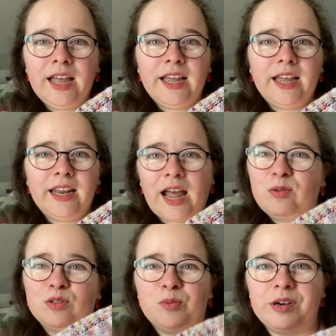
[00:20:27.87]
and I
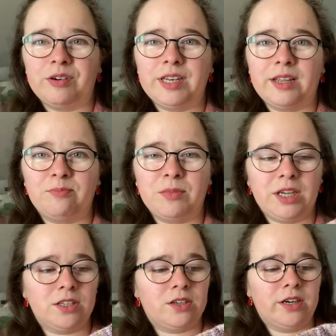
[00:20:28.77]
was wearing them
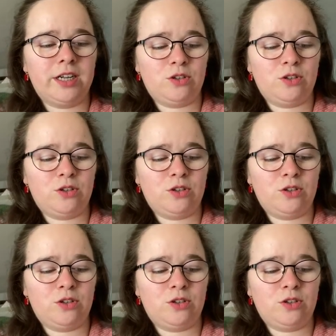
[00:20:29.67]
yesterday,